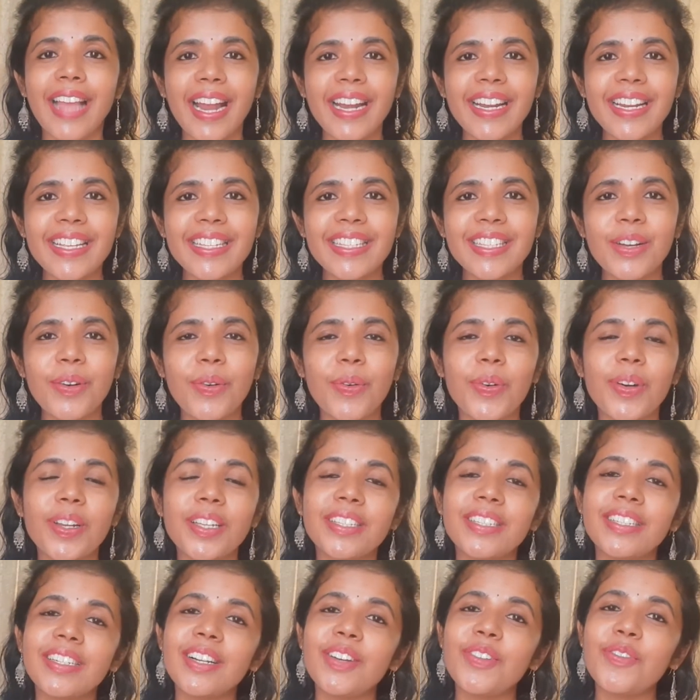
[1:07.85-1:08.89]
That is the
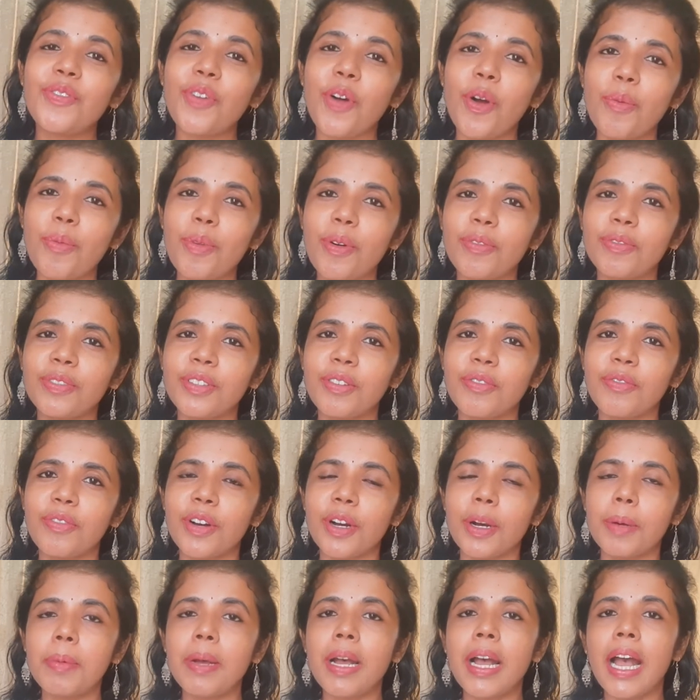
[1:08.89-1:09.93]
original form of the
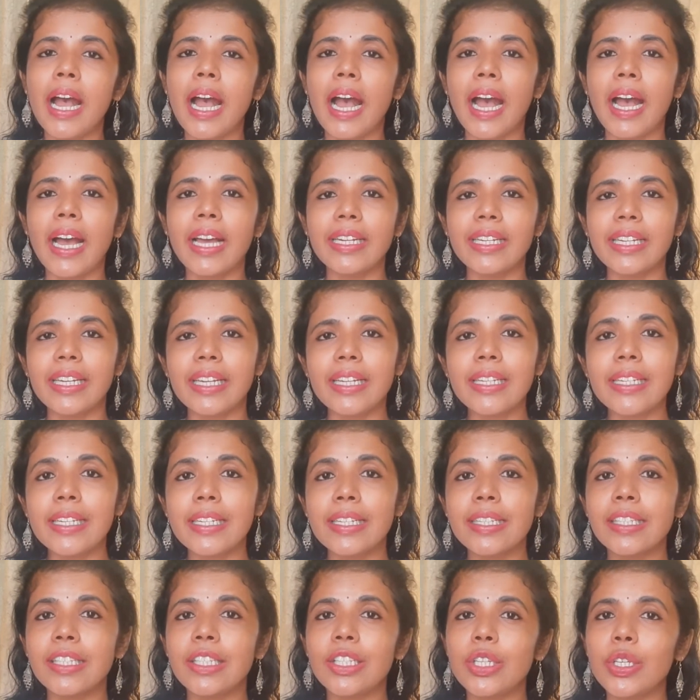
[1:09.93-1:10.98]
verb and it
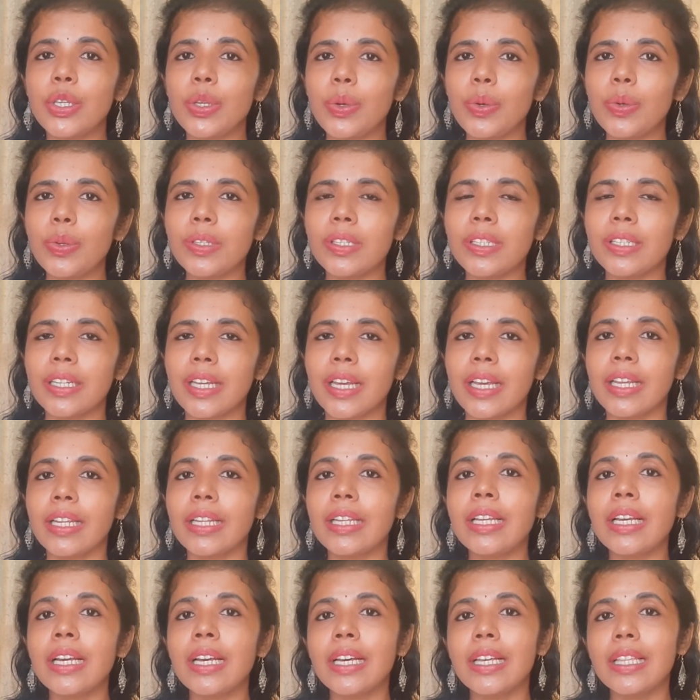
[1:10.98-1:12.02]
is used
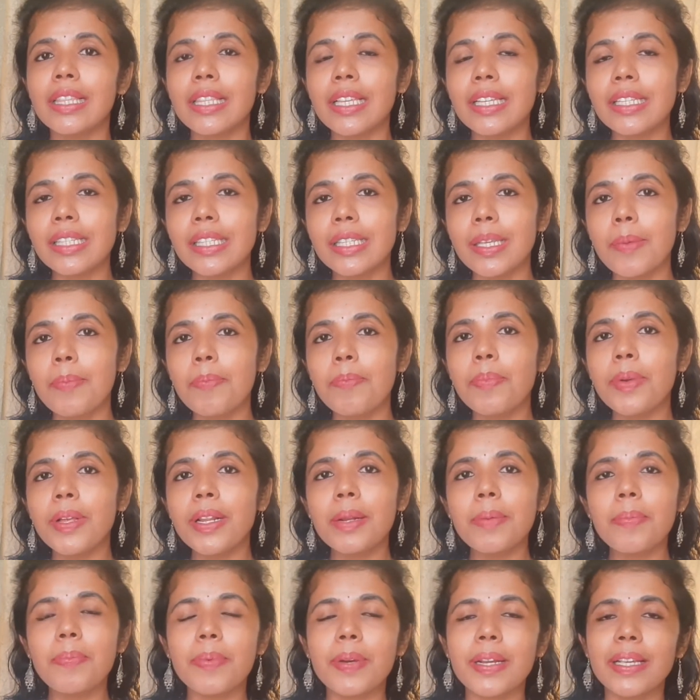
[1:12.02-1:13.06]
in the
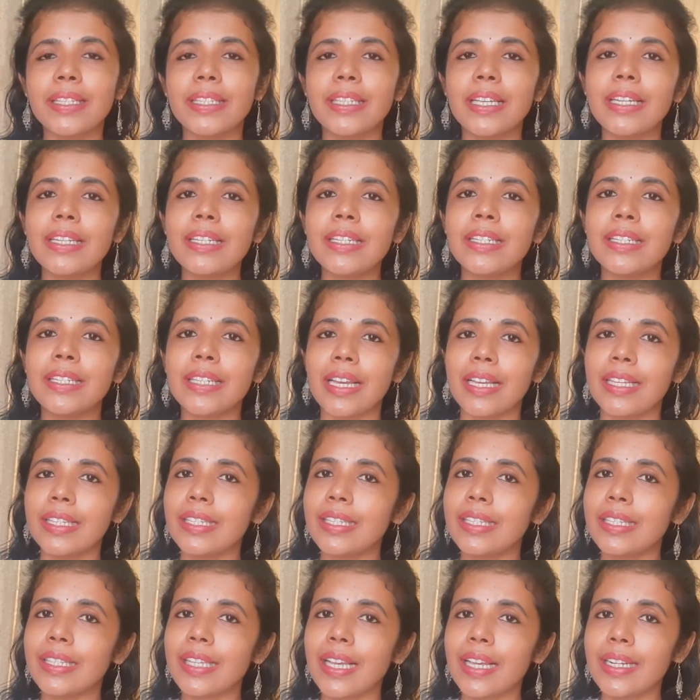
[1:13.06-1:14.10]
simple present
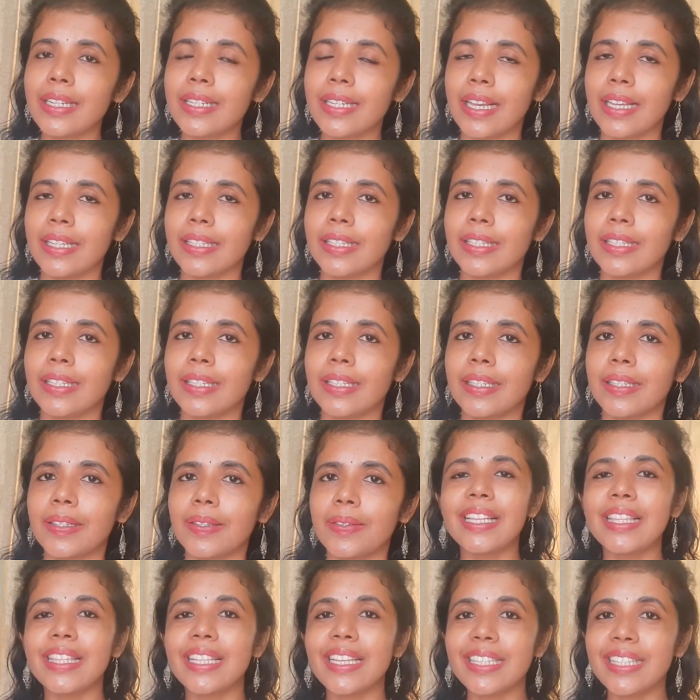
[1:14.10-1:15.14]
tense sentence.
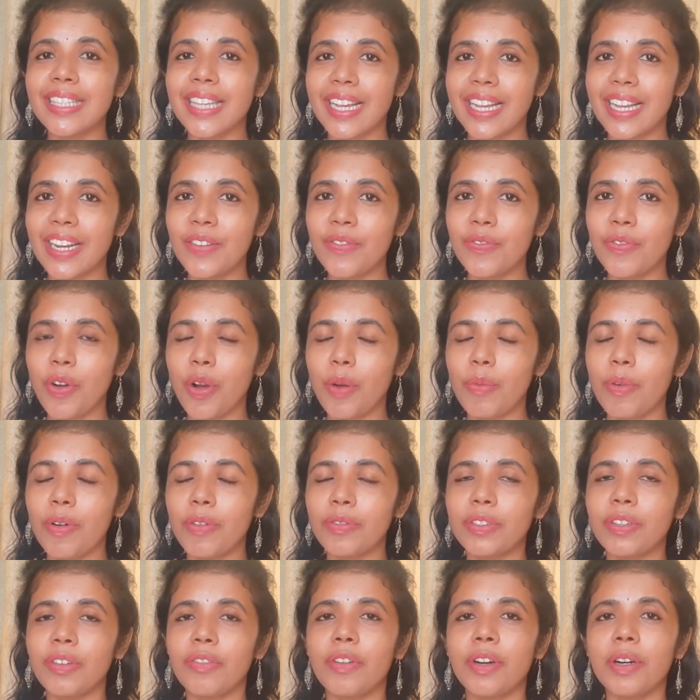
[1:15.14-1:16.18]
The second form
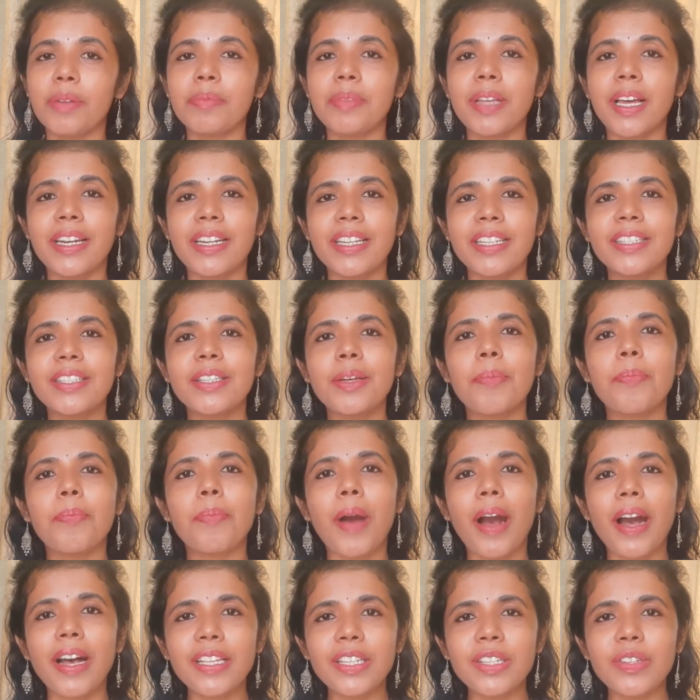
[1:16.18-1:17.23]
of the verb, that is the
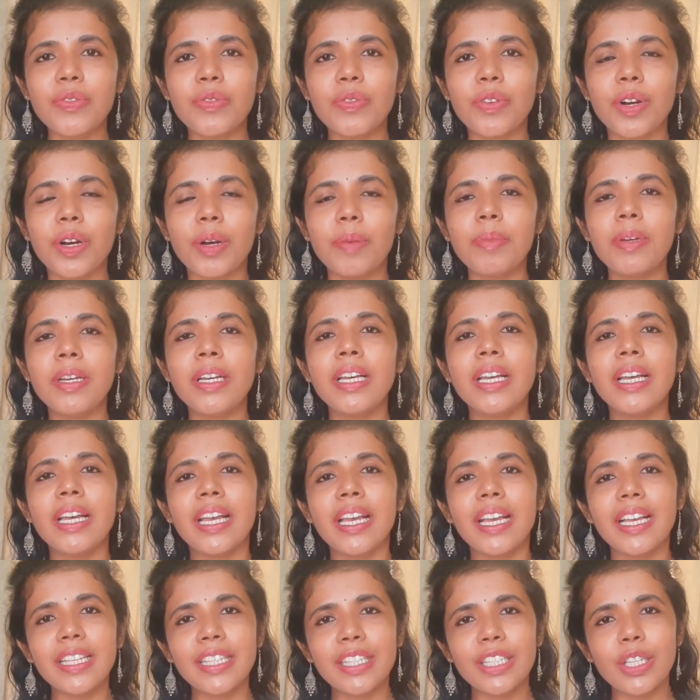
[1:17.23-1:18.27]
past verb,
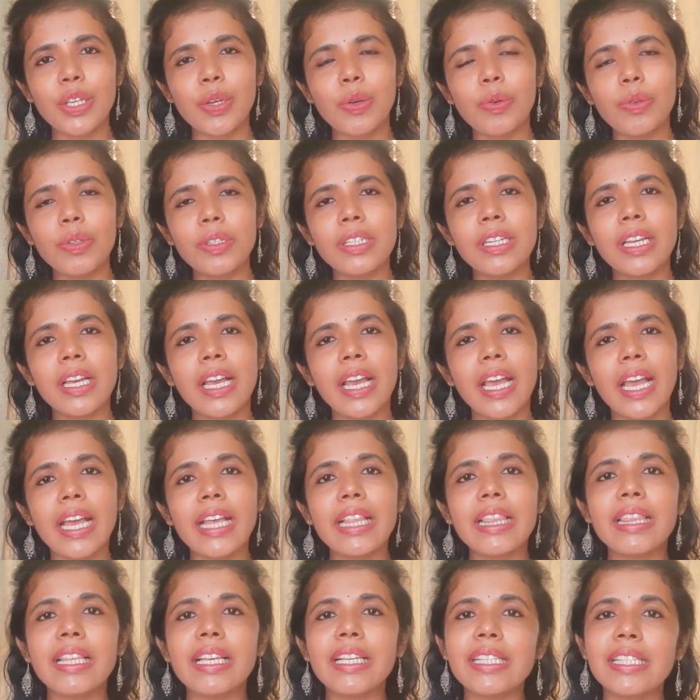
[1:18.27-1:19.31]
is used
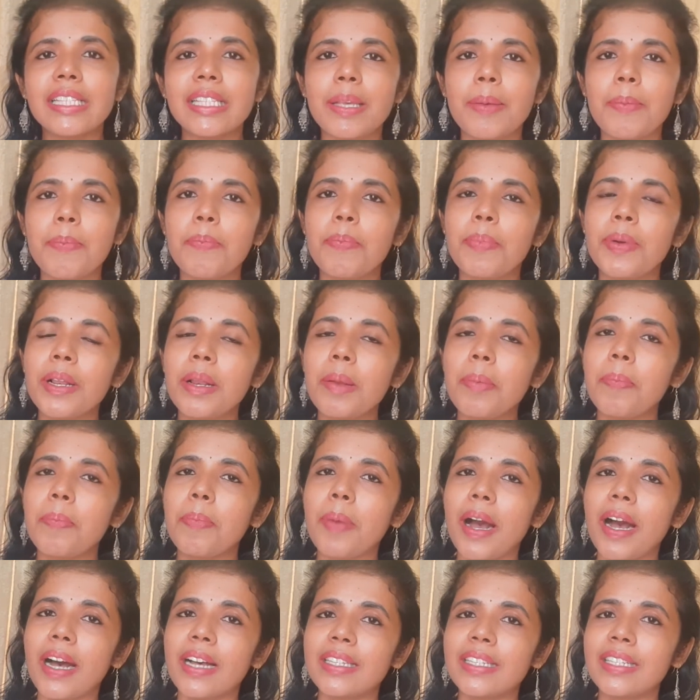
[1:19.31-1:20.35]
in the simple
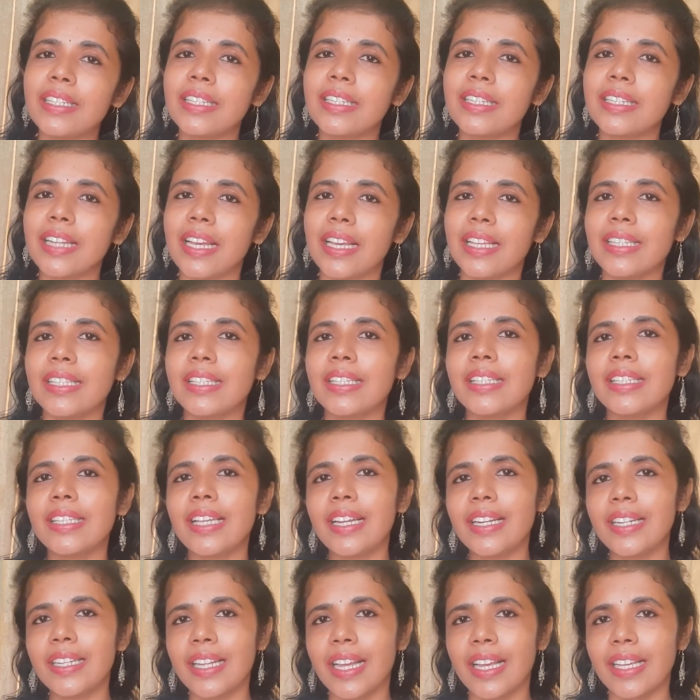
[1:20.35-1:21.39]
past tense
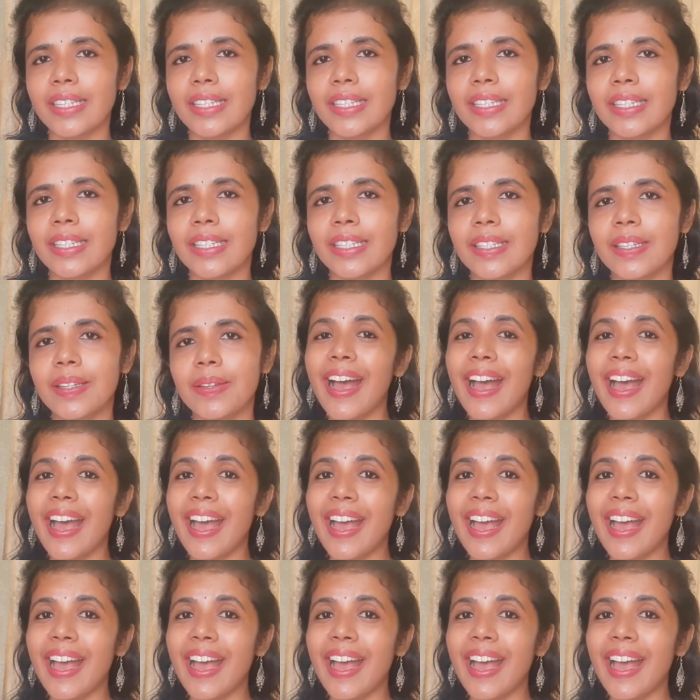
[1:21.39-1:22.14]
sentence.